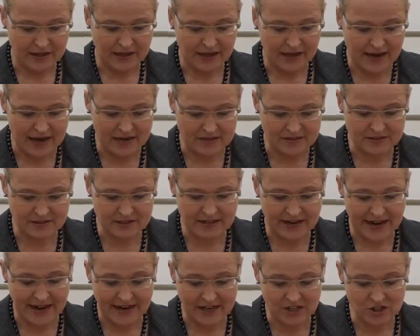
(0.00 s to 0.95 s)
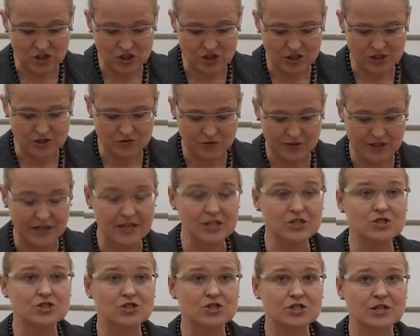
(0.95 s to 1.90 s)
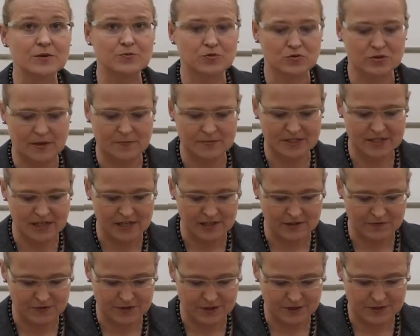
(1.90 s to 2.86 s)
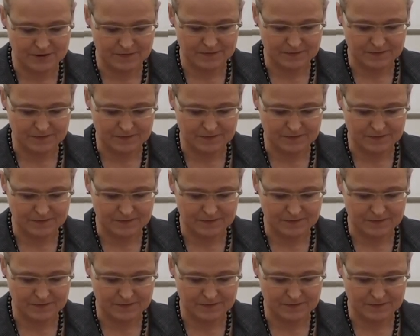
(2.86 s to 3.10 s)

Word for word: and an anxious relationship to themselves.